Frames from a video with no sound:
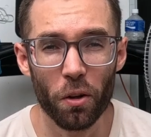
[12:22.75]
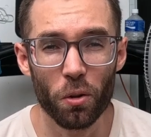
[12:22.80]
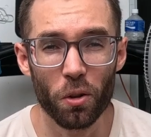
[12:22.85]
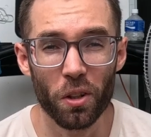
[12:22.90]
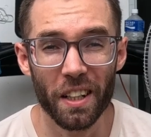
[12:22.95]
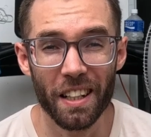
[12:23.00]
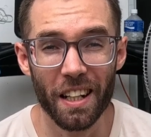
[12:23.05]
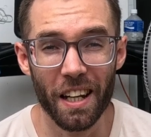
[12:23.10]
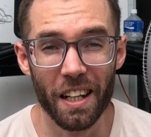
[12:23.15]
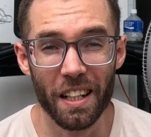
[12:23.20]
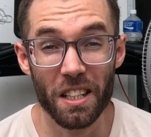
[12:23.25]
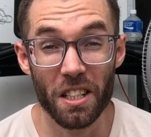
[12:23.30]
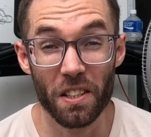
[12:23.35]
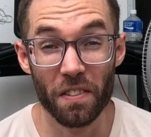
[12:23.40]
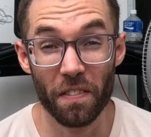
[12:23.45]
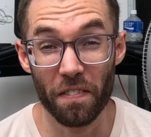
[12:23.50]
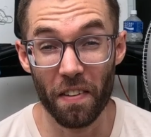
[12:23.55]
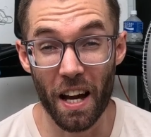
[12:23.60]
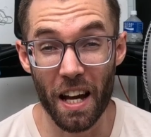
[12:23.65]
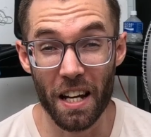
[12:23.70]
they were a
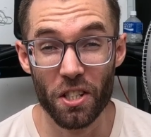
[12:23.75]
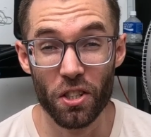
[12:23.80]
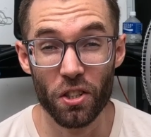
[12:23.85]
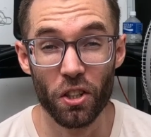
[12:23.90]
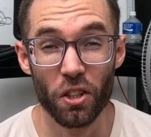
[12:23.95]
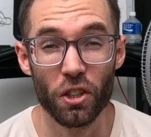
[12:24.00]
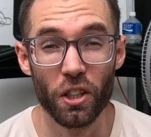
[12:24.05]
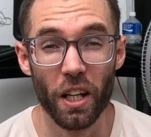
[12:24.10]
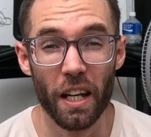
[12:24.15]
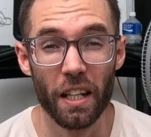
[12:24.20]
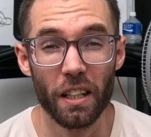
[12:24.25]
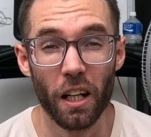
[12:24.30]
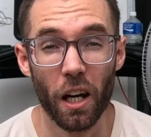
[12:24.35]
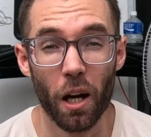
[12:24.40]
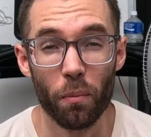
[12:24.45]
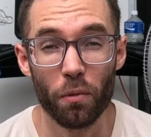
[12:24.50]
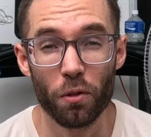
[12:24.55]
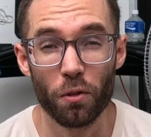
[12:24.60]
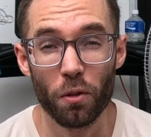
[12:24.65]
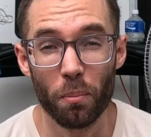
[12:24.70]
nice, faster
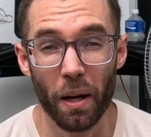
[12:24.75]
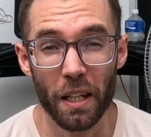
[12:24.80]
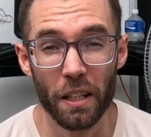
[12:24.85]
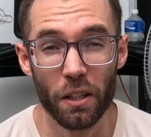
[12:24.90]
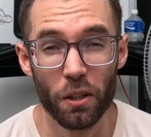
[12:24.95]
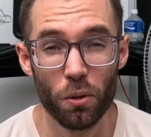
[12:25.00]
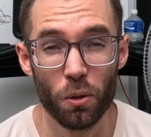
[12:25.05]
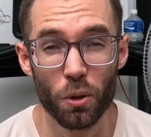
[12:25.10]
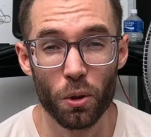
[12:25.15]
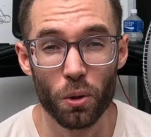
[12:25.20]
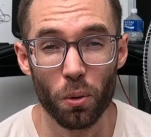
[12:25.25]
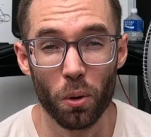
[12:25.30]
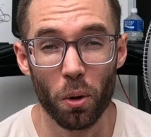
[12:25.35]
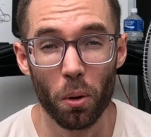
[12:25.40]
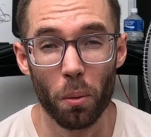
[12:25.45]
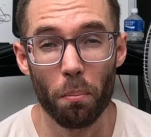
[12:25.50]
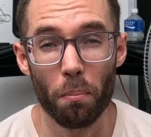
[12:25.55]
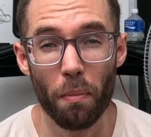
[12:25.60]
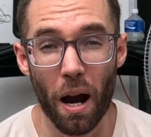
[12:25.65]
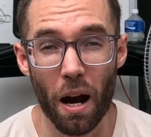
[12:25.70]
shake-up from my
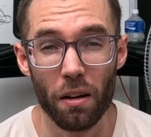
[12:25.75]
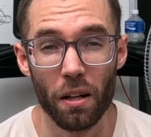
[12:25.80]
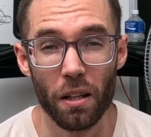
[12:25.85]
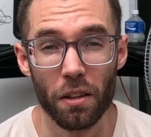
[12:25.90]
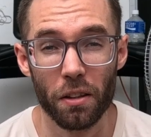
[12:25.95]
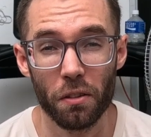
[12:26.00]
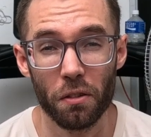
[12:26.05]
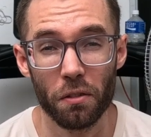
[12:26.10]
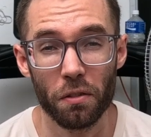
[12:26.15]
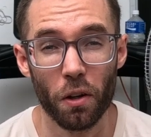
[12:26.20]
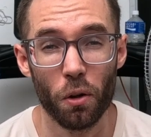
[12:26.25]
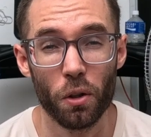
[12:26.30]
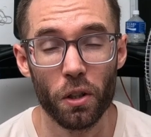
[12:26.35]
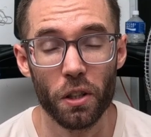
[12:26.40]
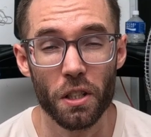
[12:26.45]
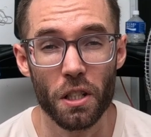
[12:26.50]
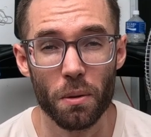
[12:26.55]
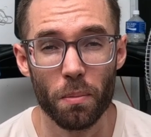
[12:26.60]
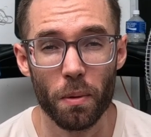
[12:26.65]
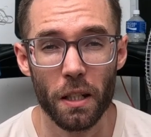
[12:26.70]
usual
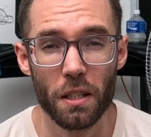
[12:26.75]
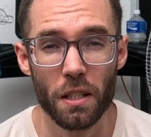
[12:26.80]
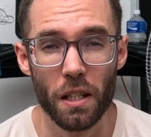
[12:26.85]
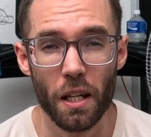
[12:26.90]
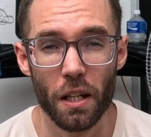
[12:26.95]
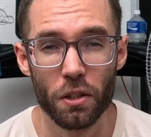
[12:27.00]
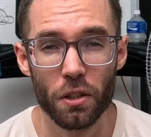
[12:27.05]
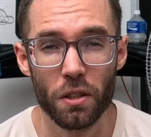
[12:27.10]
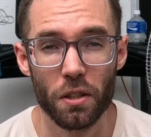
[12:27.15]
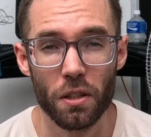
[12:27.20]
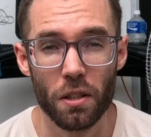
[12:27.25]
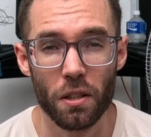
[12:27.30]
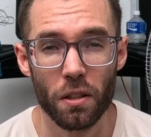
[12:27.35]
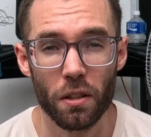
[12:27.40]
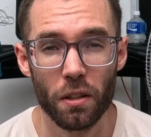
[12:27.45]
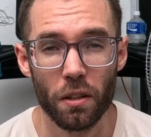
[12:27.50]
marathon-focused speed sessions,